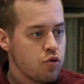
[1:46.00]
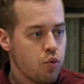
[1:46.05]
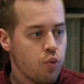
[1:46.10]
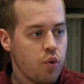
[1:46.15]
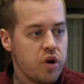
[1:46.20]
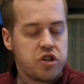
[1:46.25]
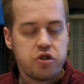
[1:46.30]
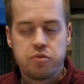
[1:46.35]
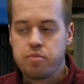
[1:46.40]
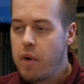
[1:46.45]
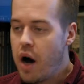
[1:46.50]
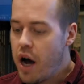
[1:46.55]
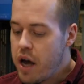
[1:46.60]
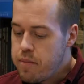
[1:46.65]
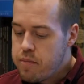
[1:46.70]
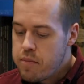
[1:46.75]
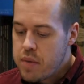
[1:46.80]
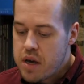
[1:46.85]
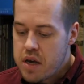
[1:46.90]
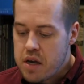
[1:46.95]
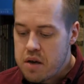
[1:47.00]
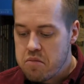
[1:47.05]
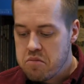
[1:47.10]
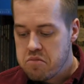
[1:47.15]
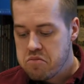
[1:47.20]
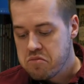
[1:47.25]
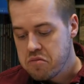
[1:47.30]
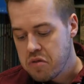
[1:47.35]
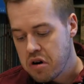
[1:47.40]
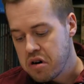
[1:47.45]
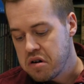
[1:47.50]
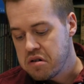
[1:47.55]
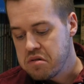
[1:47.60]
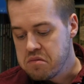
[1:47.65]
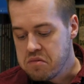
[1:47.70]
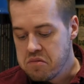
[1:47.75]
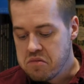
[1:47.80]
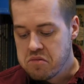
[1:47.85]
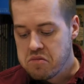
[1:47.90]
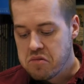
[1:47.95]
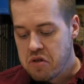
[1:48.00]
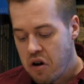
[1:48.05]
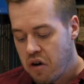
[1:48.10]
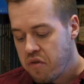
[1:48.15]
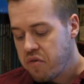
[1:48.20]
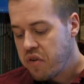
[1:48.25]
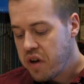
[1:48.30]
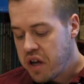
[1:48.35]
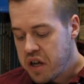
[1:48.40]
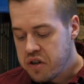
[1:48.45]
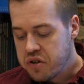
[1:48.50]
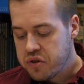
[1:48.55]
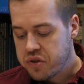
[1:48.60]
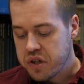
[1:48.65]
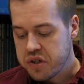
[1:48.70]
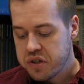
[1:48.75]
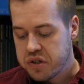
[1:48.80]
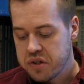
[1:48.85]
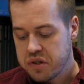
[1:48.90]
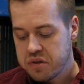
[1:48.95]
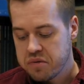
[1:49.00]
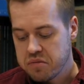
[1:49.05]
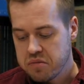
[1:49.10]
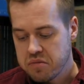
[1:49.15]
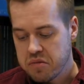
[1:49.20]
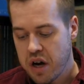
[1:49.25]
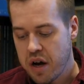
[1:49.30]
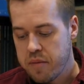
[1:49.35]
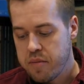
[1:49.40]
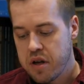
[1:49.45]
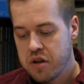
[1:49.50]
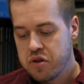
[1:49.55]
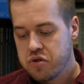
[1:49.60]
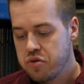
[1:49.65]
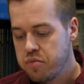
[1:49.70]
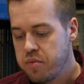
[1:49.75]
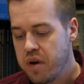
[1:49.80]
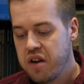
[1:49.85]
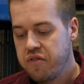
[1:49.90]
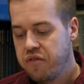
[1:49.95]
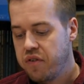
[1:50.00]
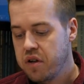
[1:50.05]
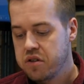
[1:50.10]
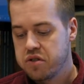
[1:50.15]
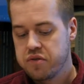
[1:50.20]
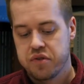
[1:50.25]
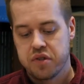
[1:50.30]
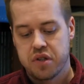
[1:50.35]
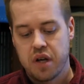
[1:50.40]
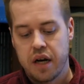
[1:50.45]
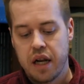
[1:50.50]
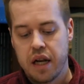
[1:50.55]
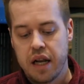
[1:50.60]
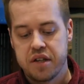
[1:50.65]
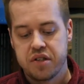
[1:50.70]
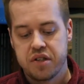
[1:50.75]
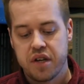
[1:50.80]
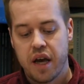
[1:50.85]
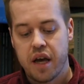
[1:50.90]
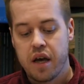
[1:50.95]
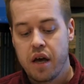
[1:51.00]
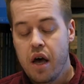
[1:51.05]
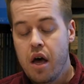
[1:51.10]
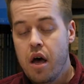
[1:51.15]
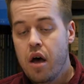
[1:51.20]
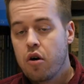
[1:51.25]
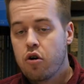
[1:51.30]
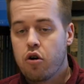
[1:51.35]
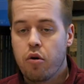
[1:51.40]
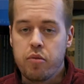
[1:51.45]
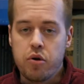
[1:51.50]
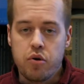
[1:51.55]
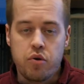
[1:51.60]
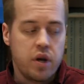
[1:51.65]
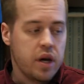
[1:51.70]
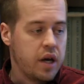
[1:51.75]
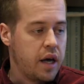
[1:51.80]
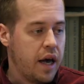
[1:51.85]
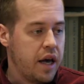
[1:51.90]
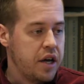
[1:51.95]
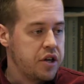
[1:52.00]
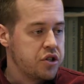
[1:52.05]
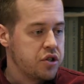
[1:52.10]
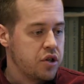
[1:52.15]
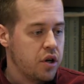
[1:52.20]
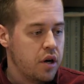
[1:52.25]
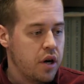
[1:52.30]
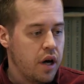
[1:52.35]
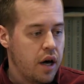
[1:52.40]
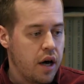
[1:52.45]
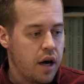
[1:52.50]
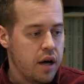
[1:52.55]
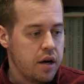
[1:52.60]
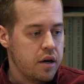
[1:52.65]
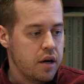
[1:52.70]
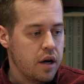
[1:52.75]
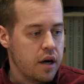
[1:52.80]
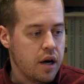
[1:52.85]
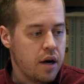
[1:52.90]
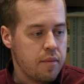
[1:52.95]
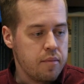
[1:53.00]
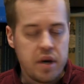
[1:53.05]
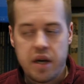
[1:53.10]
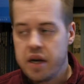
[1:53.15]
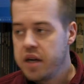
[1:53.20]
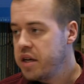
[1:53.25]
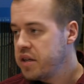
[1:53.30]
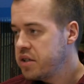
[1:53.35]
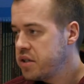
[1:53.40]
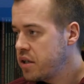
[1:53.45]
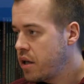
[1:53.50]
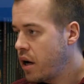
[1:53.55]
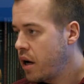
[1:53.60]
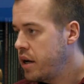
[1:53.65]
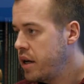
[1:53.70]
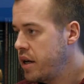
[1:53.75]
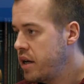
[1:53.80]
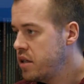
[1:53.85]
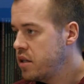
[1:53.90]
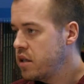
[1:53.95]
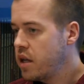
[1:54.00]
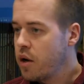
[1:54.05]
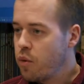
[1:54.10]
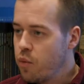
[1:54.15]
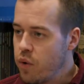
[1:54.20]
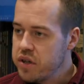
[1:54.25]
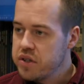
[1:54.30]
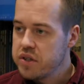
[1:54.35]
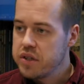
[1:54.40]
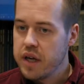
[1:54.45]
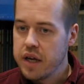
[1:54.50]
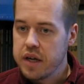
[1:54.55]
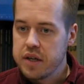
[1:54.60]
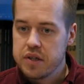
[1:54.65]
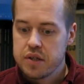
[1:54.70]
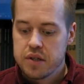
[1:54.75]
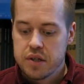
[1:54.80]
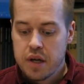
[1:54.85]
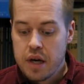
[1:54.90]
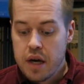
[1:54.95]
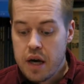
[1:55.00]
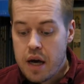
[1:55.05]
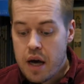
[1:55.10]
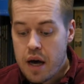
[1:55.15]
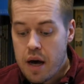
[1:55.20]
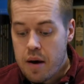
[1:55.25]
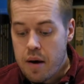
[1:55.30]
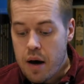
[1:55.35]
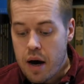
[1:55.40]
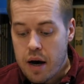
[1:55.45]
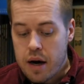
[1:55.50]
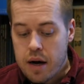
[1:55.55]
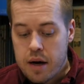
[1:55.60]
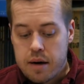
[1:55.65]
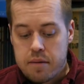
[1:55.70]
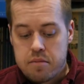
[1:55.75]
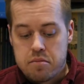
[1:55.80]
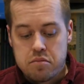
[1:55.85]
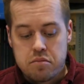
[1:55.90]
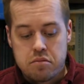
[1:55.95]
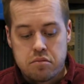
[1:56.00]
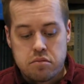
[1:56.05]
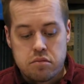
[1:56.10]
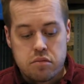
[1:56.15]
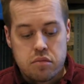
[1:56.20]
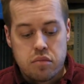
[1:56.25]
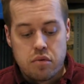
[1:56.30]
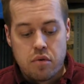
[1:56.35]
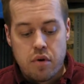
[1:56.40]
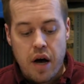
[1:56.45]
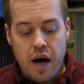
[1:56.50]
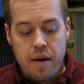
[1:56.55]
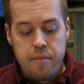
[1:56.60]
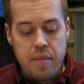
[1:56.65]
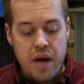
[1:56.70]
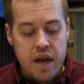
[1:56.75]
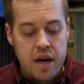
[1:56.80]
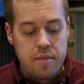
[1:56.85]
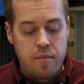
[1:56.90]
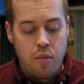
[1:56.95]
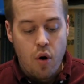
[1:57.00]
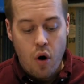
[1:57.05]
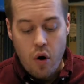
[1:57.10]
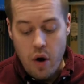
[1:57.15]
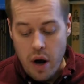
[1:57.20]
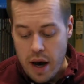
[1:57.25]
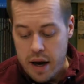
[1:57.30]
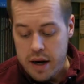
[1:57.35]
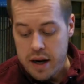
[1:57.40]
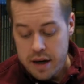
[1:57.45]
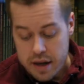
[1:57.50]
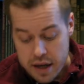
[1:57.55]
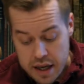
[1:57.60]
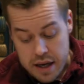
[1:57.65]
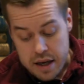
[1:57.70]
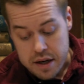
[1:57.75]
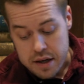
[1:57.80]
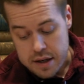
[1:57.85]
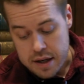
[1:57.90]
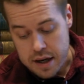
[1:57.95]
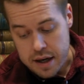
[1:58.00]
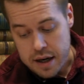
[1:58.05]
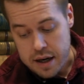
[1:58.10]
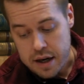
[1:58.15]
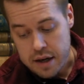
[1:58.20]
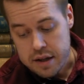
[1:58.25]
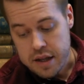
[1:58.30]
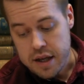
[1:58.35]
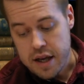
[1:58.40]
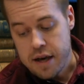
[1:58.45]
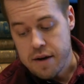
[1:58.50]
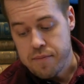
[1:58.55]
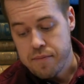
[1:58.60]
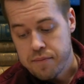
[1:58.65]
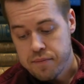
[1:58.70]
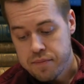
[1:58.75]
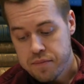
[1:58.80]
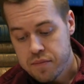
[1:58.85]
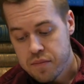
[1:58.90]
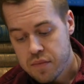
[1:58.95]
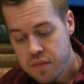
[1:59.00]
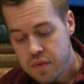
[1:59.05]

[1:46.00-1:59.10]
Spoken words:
which might be of interest, to many fields of study, let's say communication and media studies, linguistics, and many more. And indeed, the